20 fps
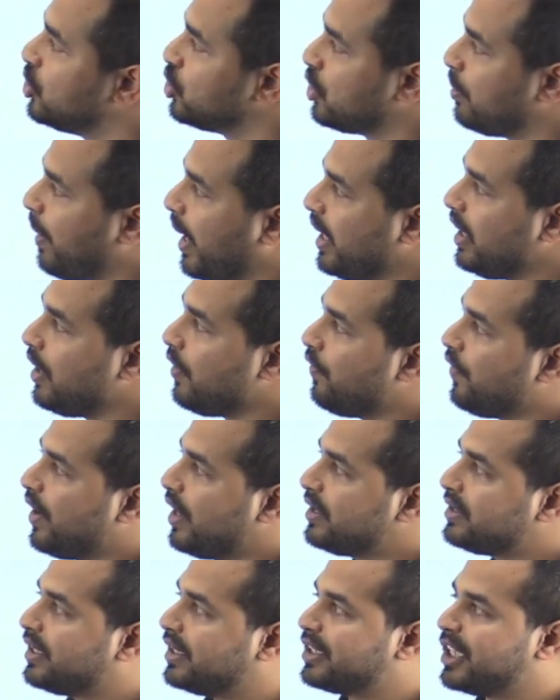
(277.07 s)
So my dear
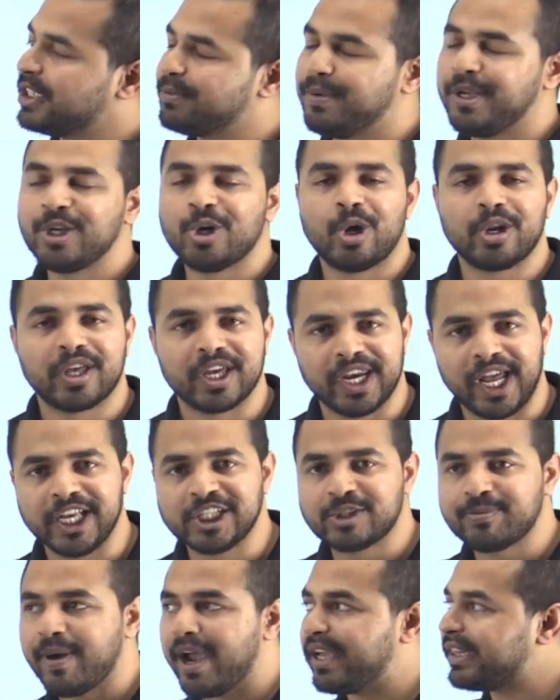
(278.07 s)
friends, this has been
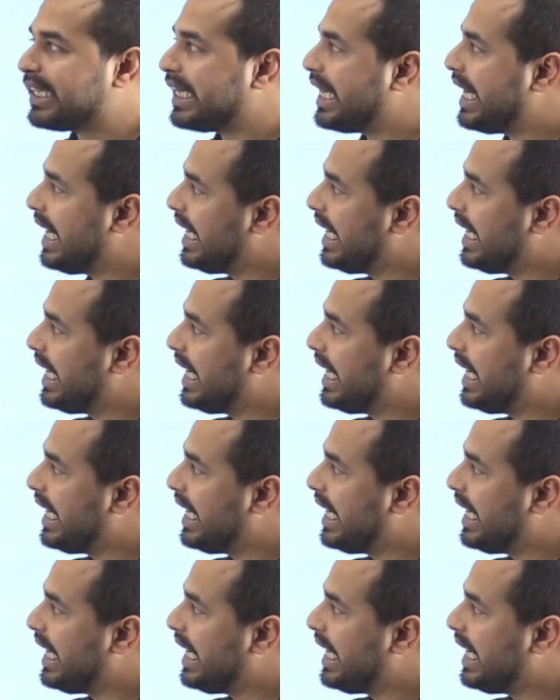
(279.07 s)
organized by the